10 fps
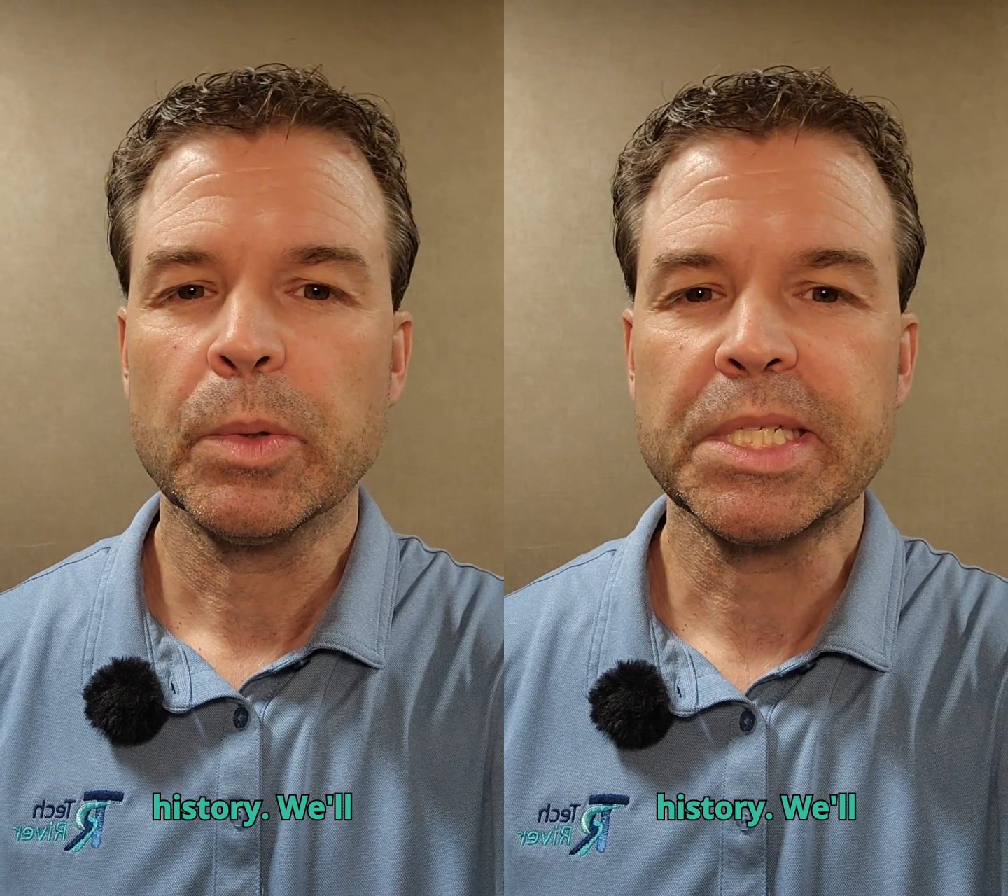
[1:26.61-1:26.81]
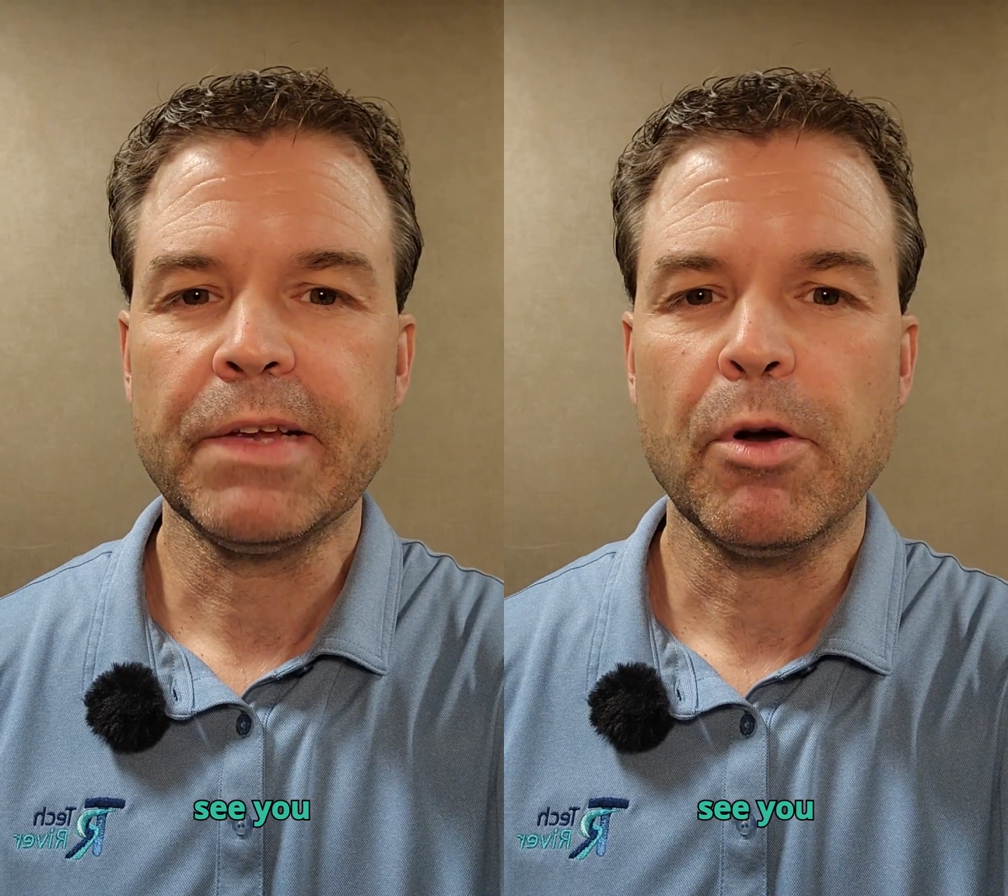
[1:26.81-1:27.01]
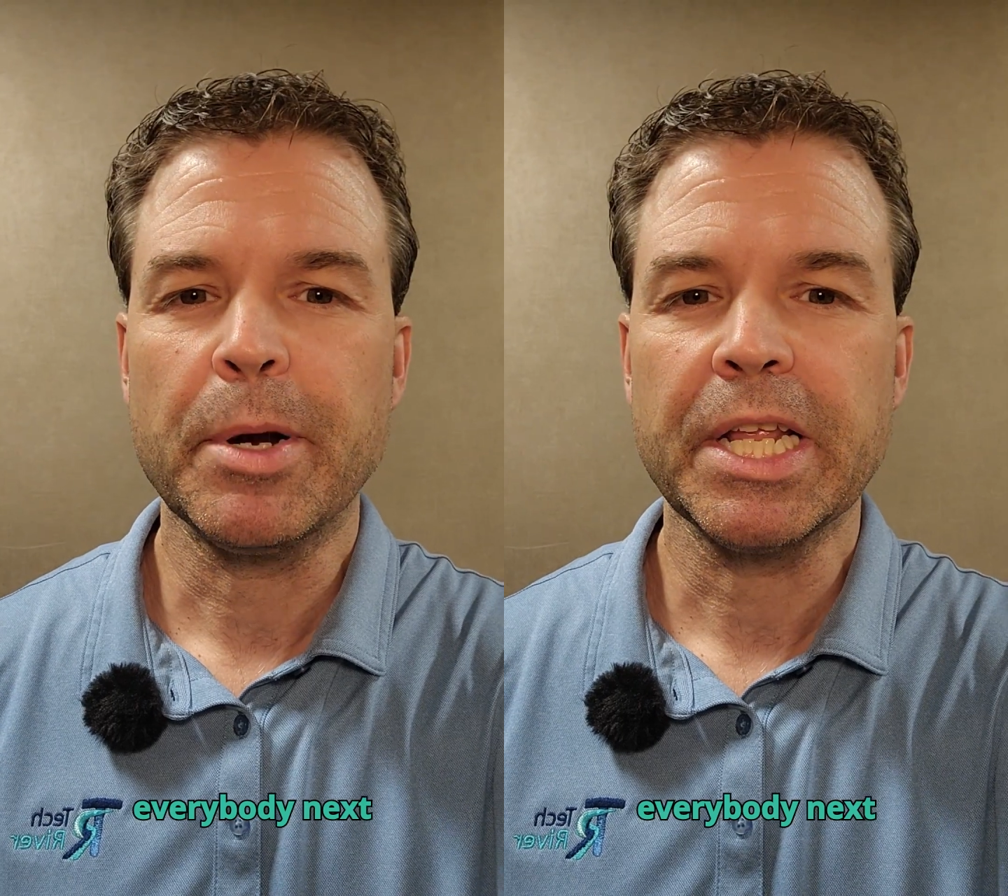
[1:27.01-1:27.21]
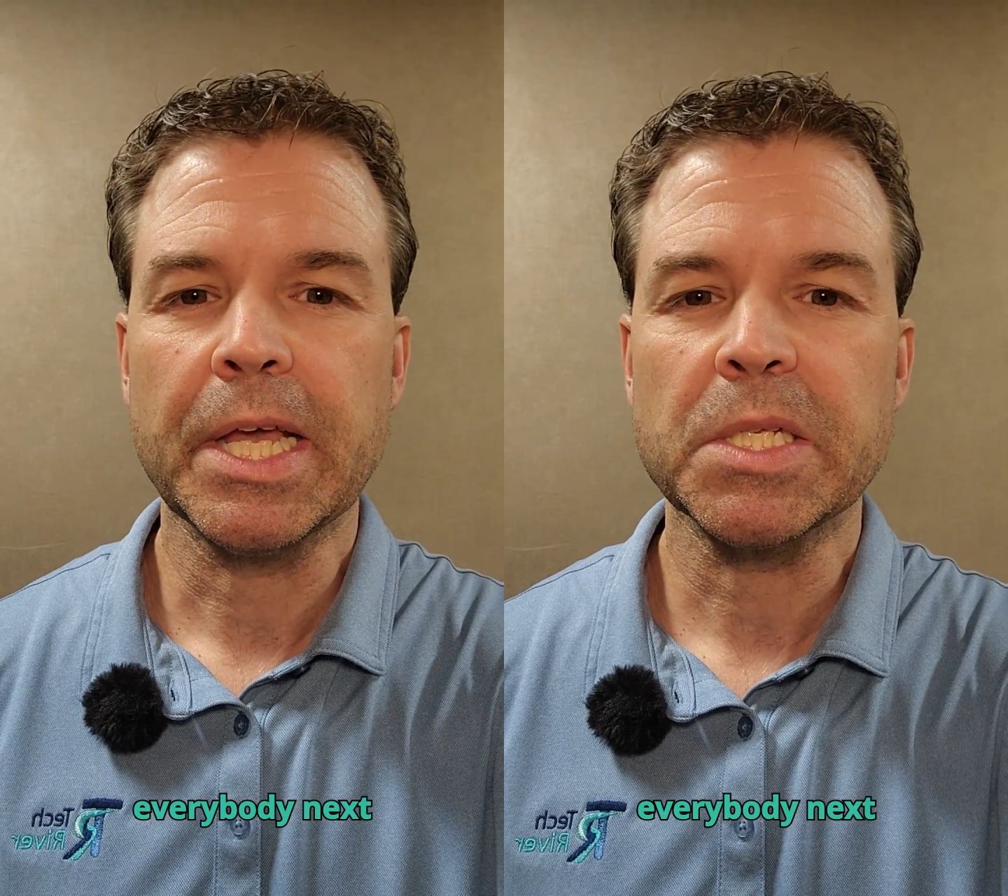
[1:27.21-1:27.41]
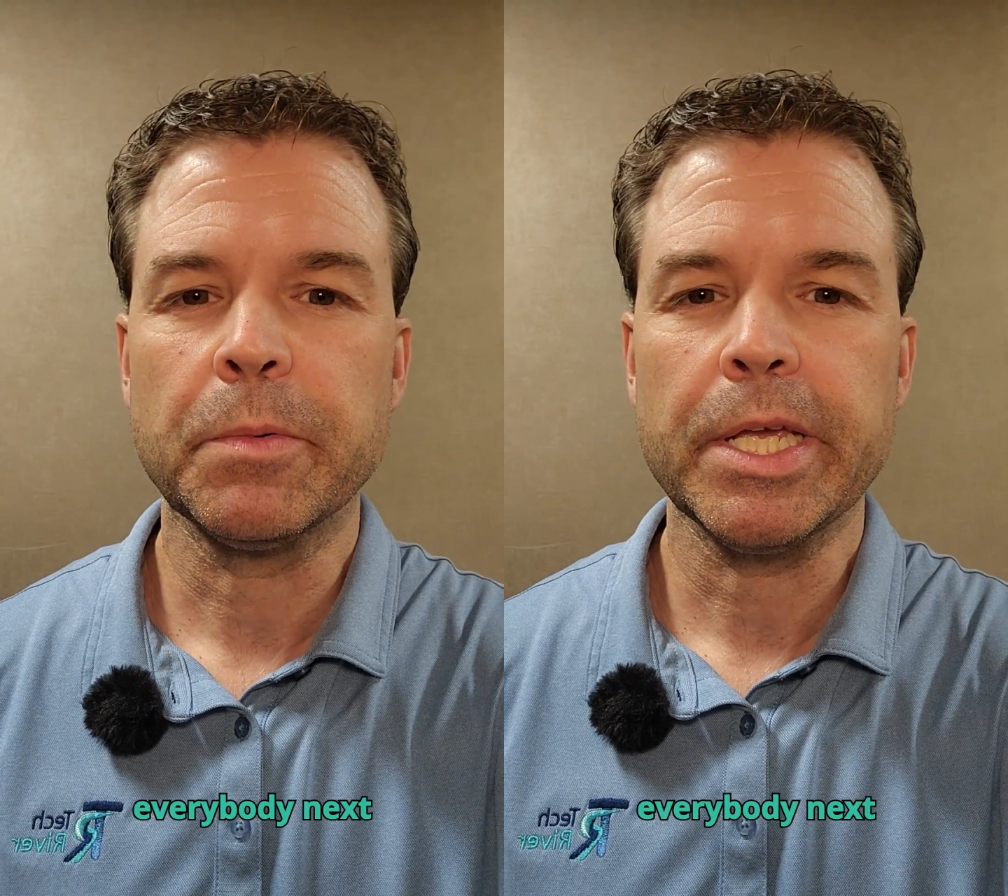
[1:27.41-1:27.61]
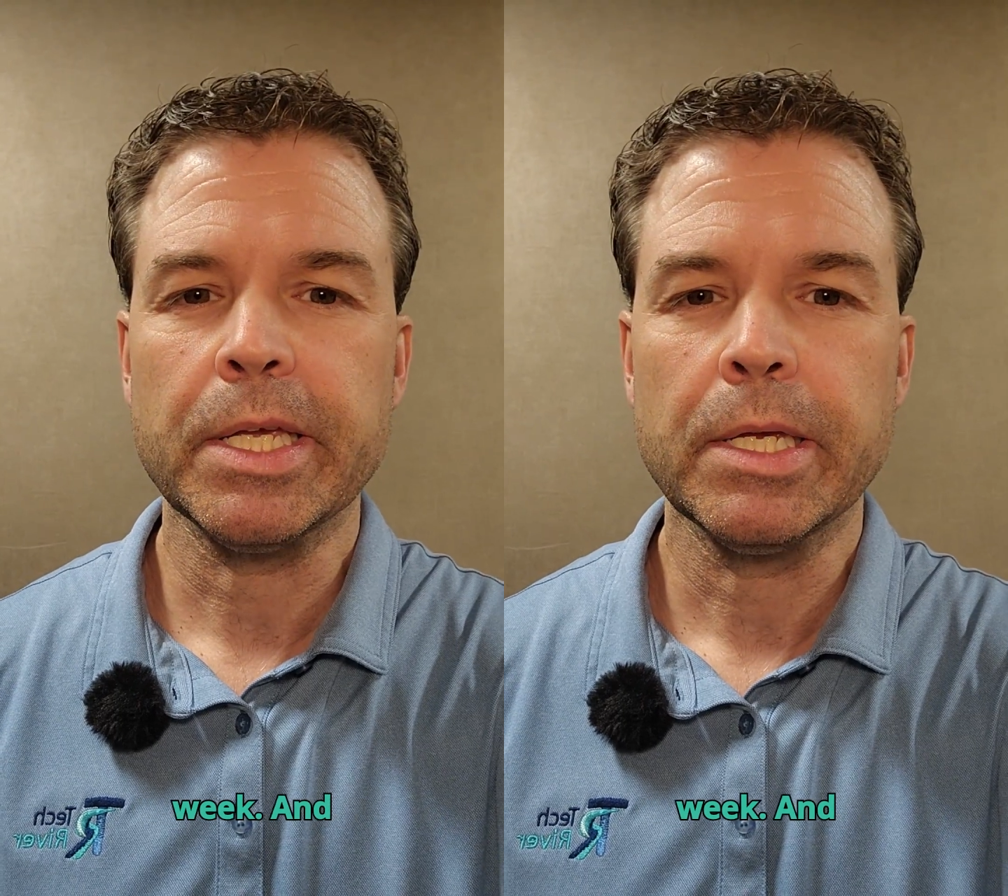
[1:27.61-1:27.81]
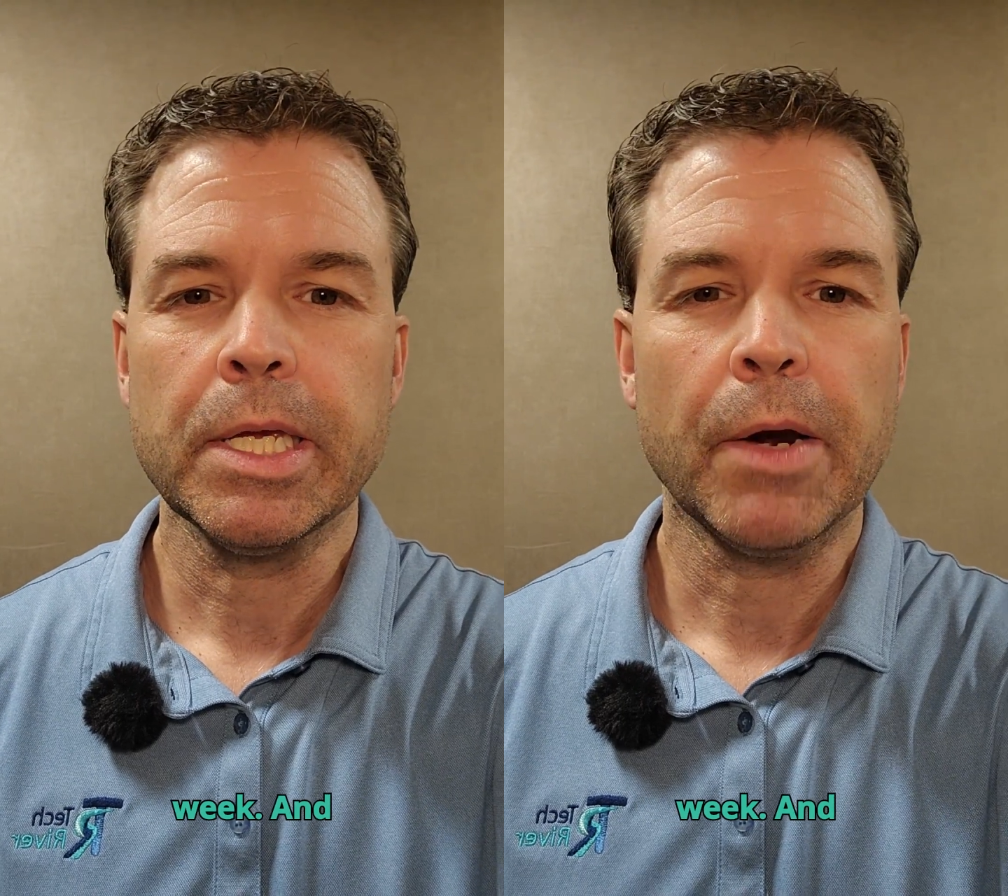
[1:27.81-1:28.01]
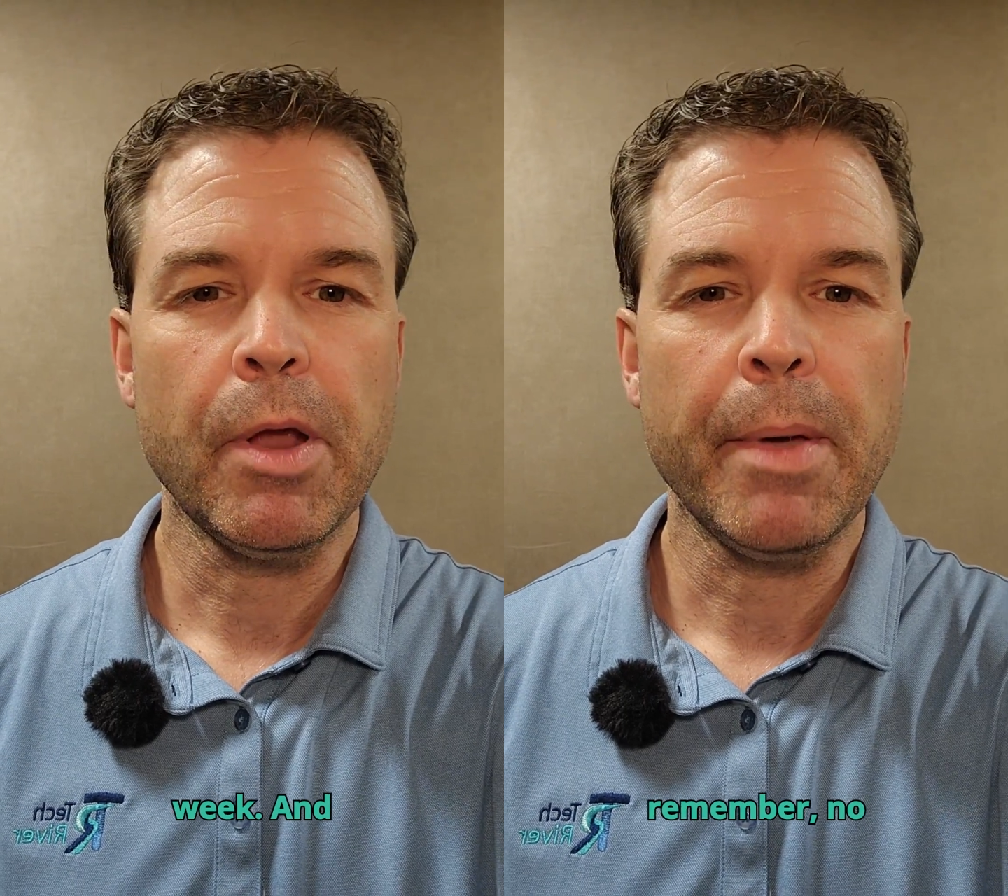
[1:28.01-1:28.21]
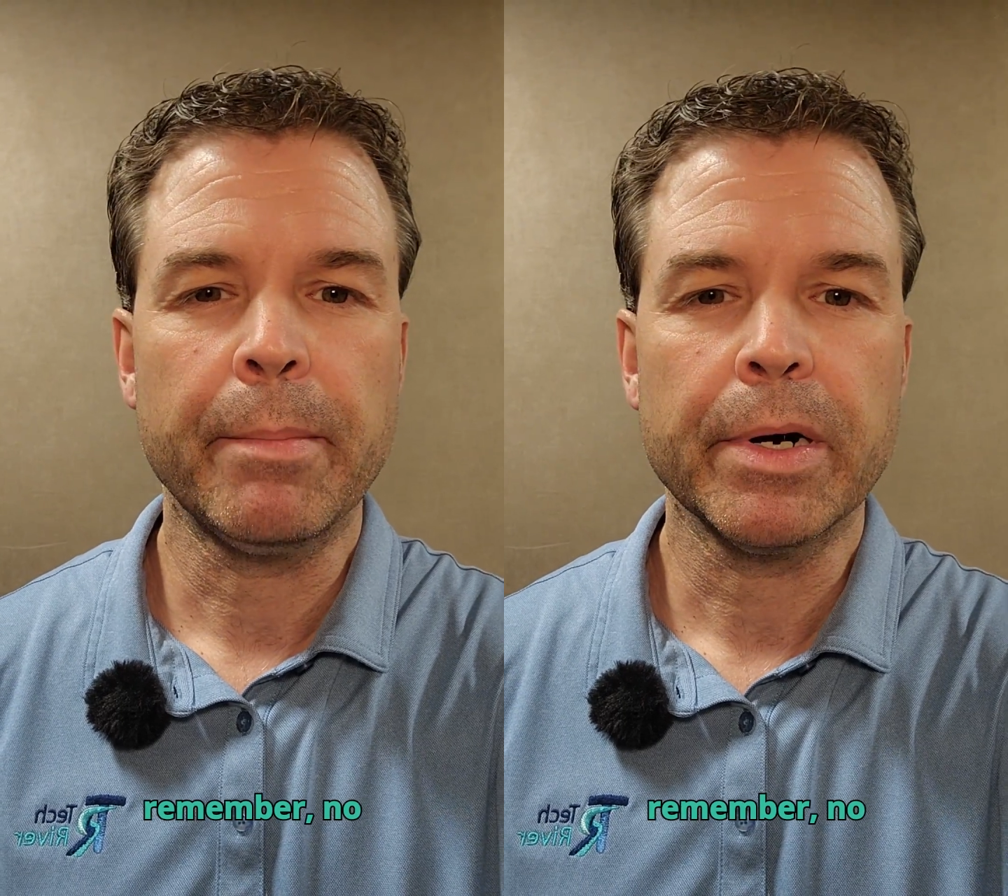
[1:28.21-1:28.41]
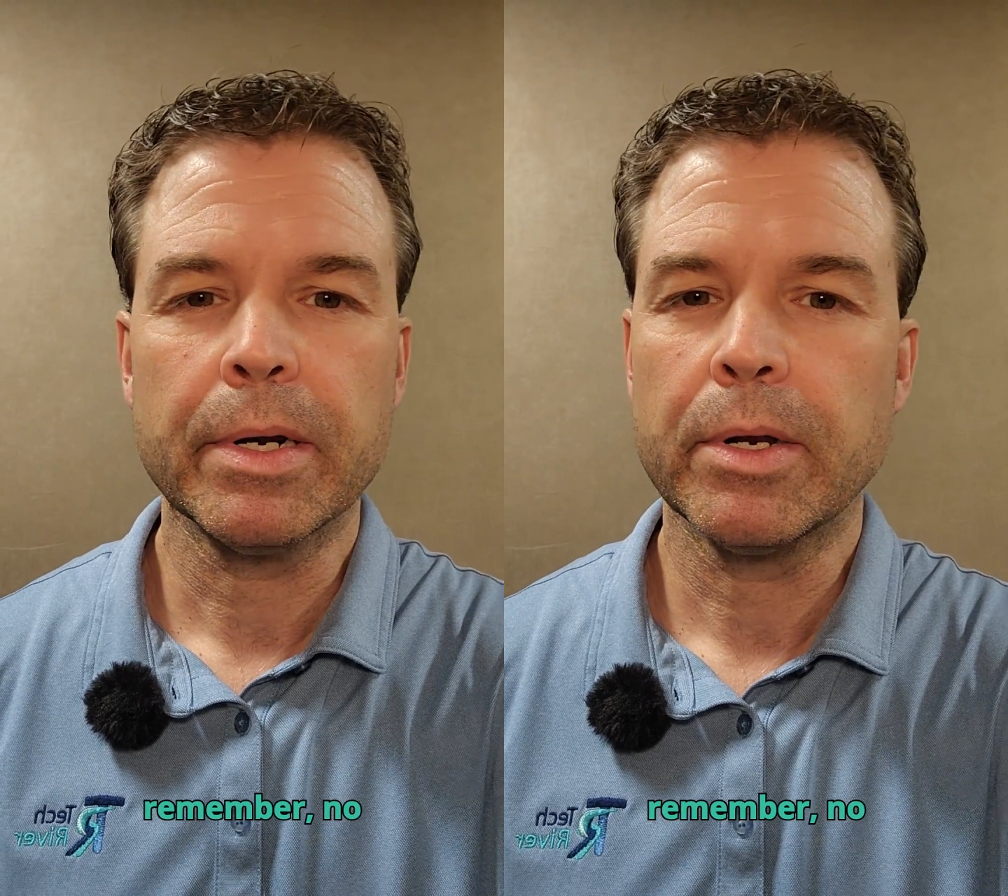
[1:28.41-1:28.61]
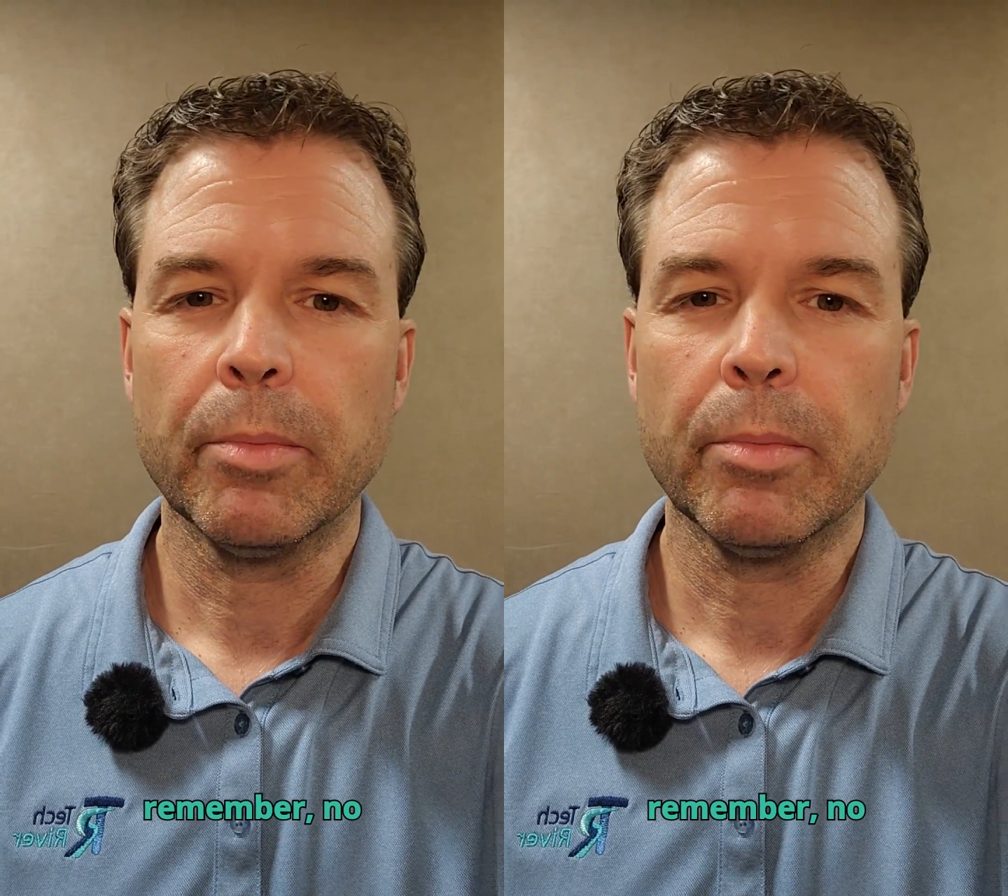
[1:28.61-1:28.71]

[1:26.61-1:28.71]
We'll see everybody next week and remember,